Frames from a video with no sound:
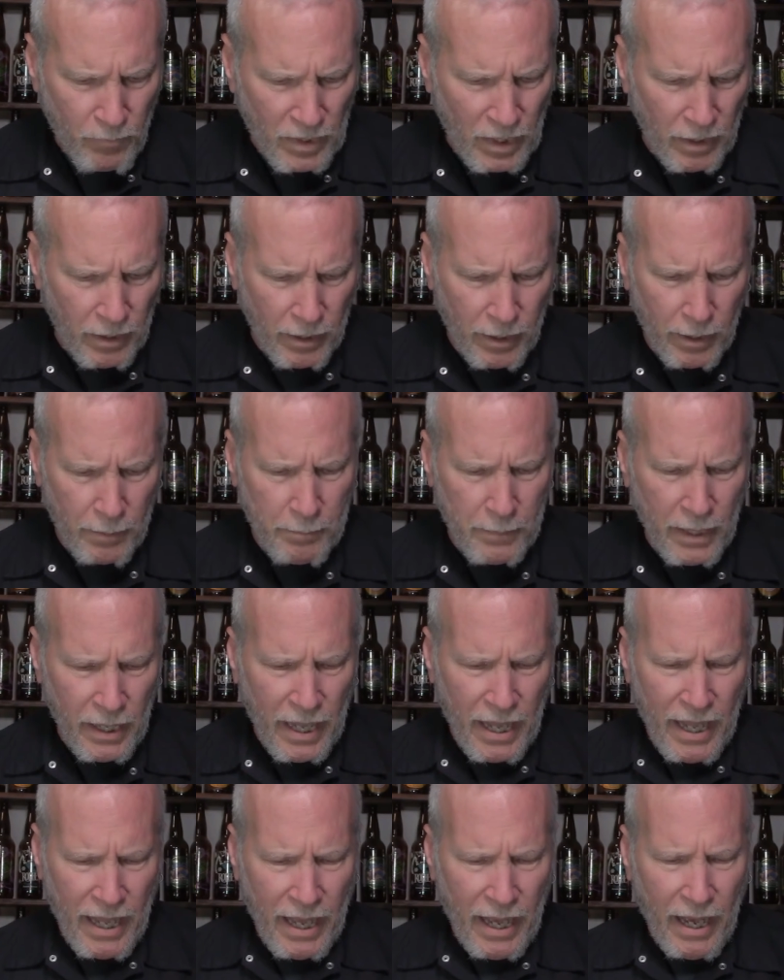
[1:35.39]

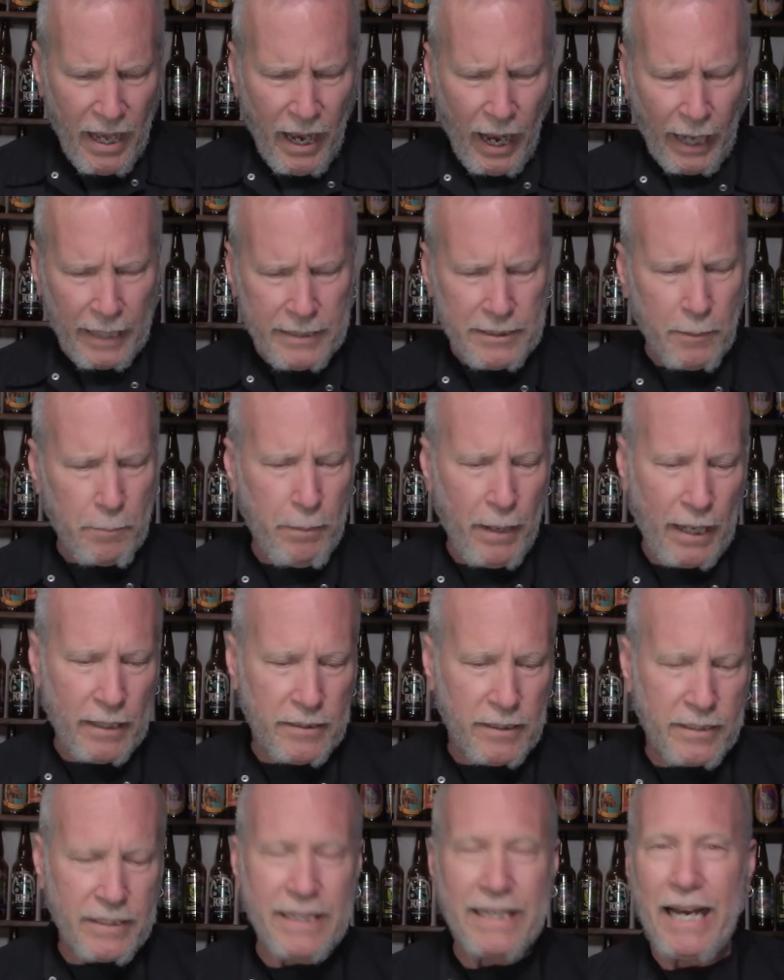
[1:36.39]
On the
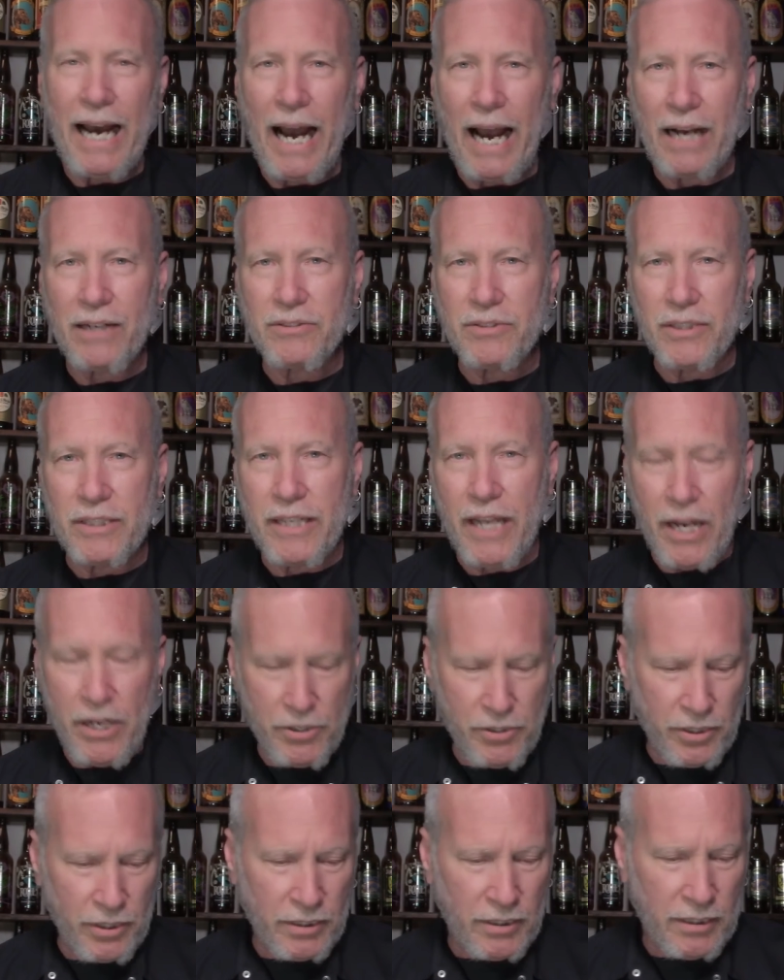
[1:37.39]
palate, the
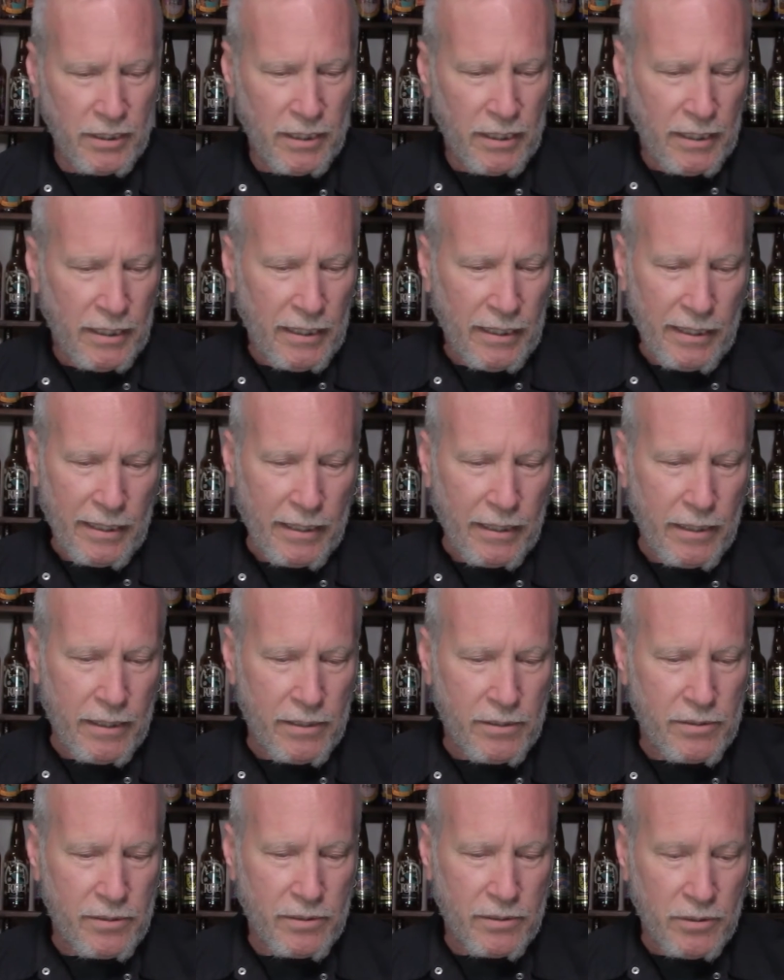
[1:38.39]
oxidation
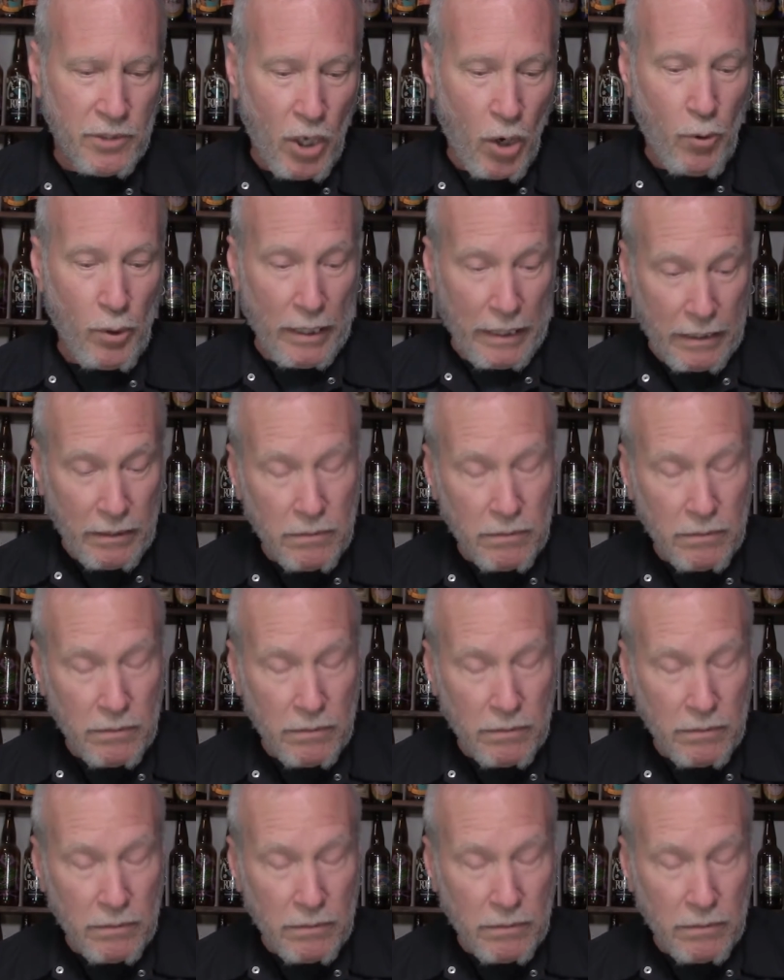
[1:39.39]
is noted